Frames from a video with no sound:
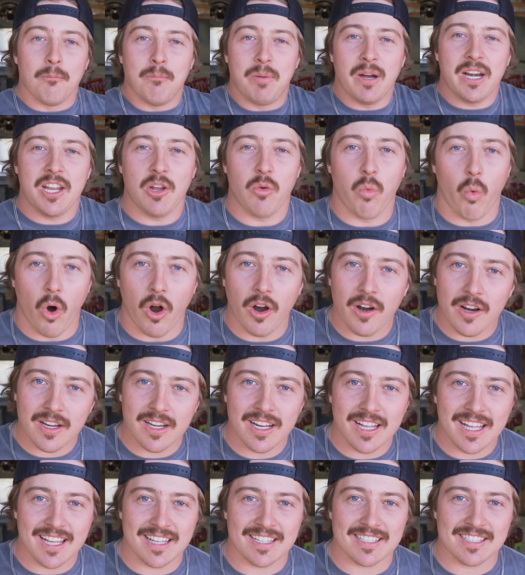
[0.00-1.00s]
But he wanted
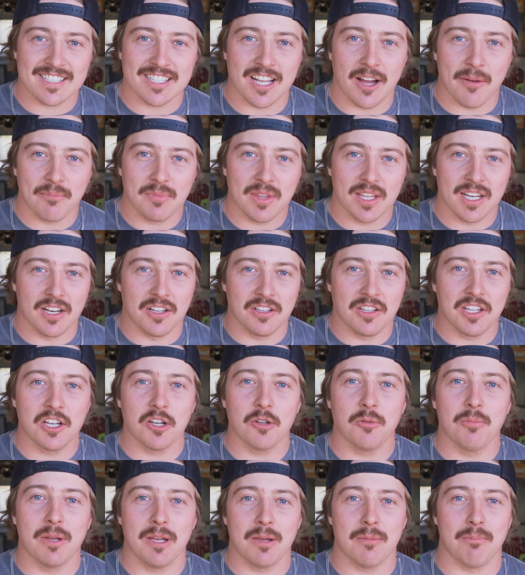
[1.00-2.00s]
to get something a
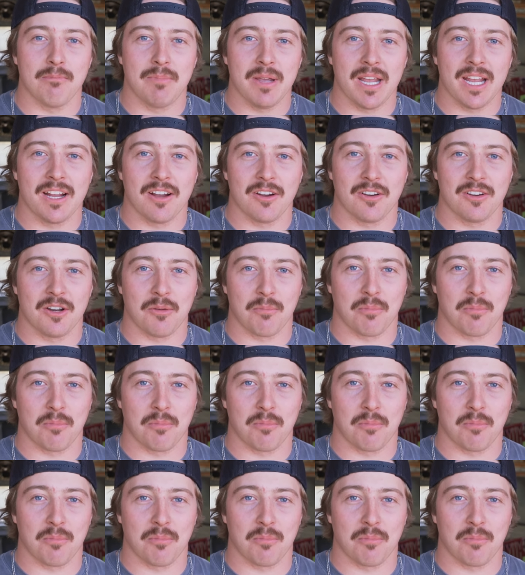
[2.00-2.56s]
little bit bigger to